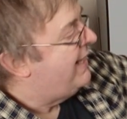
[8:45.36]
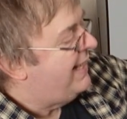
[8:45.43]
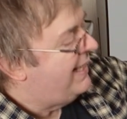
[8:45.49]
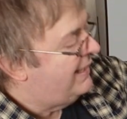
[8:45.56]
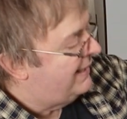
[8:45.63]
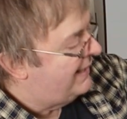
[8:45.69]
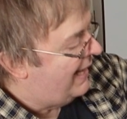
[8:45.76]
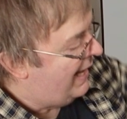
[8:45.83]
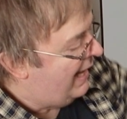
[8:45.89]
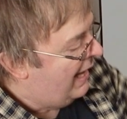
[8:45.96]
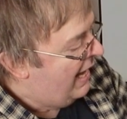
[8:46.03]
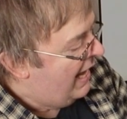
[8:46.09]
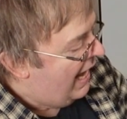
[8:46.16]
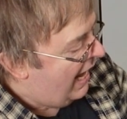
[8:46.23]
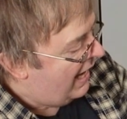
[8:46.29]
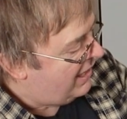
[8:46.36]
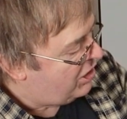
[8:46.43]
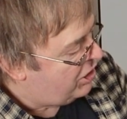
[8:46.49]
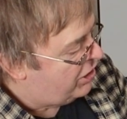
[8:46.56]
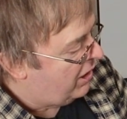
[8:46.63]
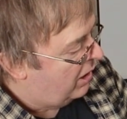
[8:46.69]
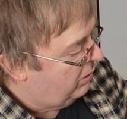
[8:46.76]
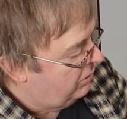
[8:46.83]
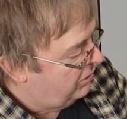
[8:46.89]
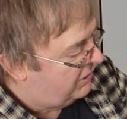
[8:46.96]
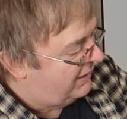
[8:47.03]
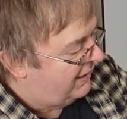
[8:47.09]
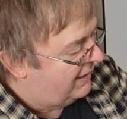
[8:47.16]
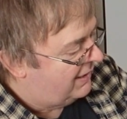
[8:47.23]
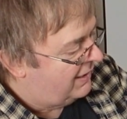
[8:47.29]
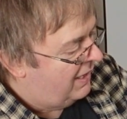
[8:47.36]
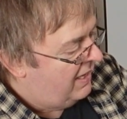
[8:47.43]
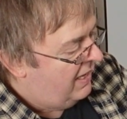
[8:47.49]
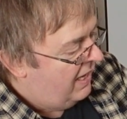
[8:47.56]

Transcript: it is there, and it shows that